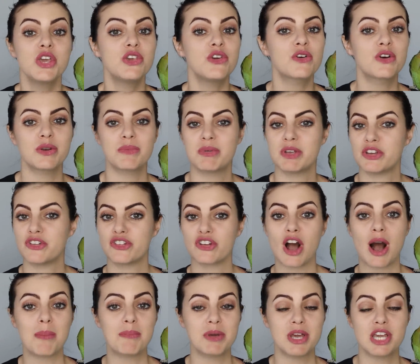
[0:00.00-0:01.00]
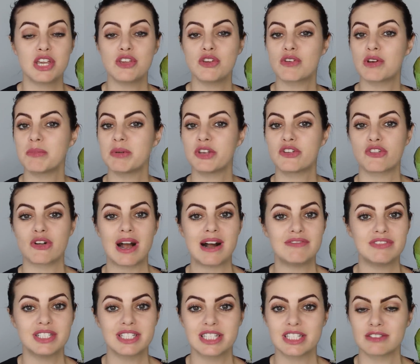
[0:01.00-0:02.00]
you could be shopping, you could be
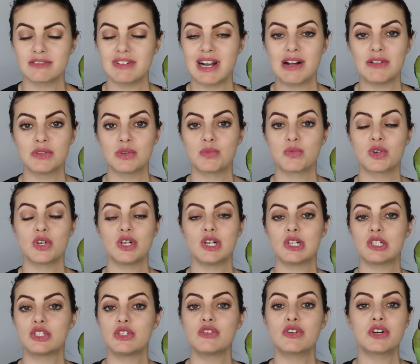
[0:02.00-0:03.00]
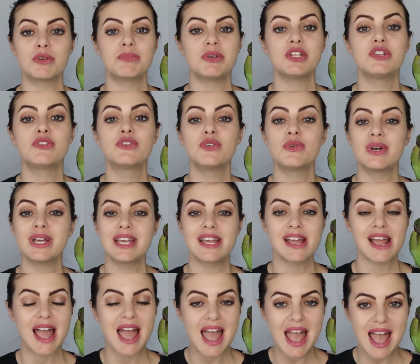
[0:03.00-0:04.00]
traveling around the world, you could be
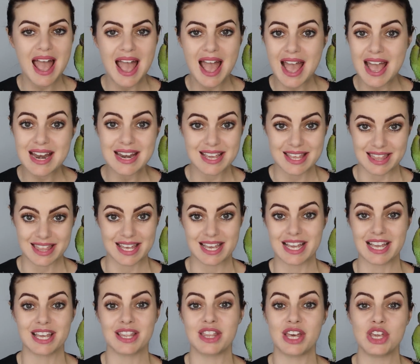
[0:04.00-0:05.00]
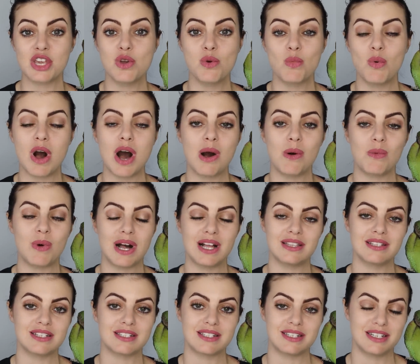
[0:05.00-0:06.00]
doing anything that you want
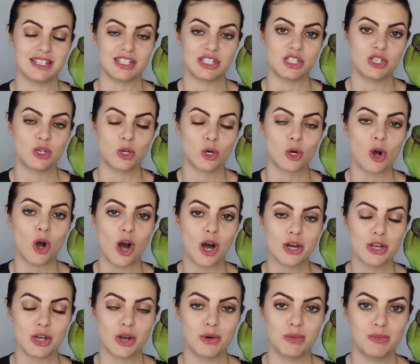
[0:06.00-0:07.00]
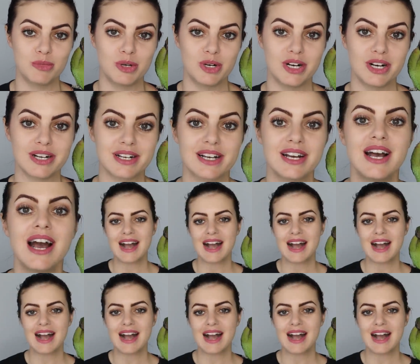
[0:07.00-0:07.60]
while listening to your audiobook.